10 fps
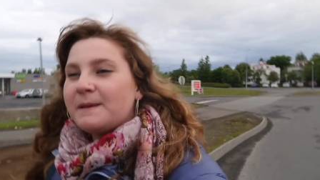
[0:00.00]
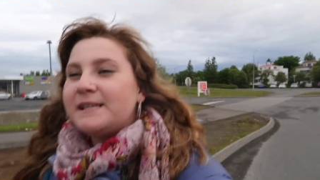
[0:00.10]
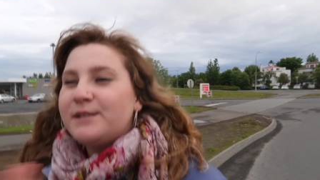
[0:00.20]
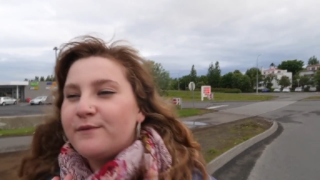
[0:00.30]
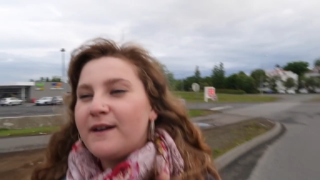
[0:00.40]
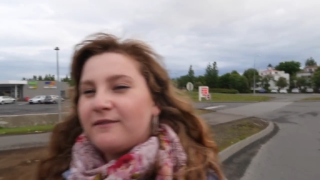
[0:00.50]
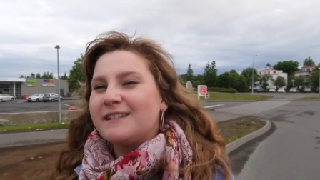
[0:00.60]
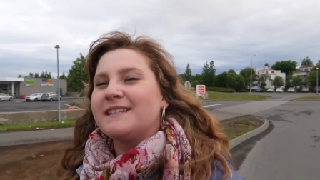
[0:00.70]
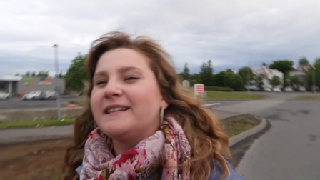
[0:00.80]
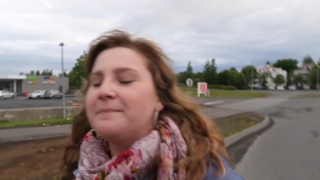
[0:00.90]
place you've
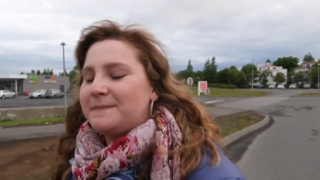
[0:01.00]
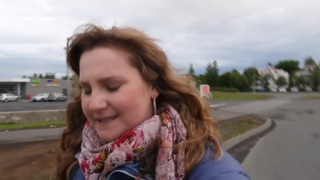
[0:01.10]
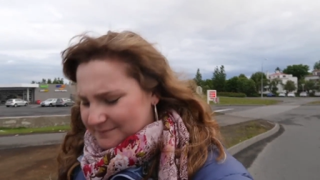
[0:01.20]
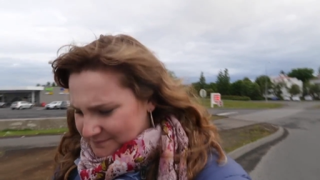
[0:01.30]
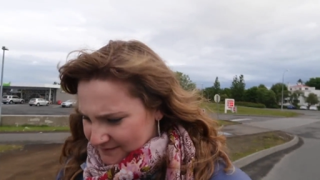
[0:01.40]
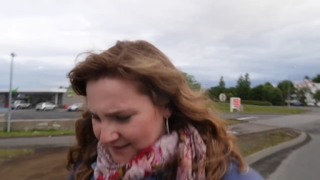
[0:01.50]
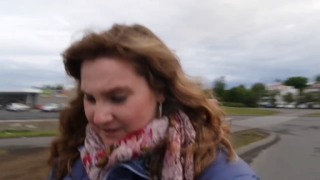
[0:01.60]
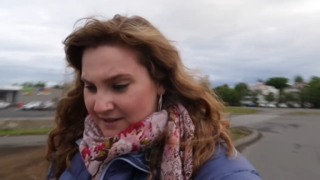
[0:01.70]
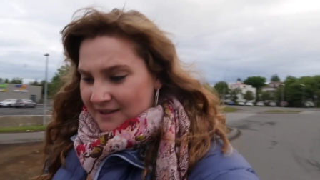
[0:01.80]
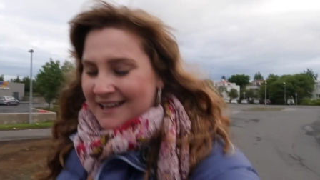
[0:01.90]
ever slept in?
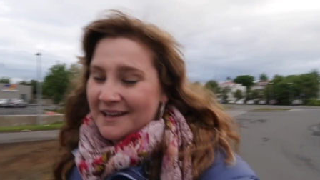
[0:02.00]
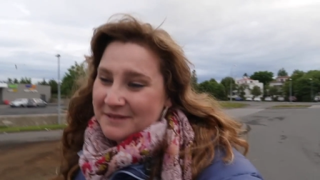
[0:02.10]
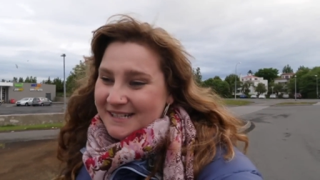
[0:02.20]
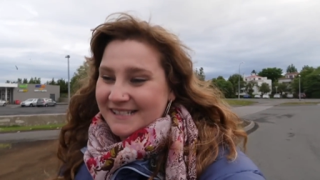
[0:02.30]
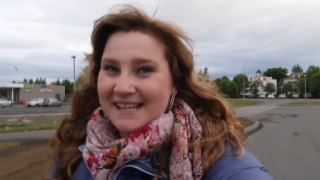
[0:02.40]
I'm gonna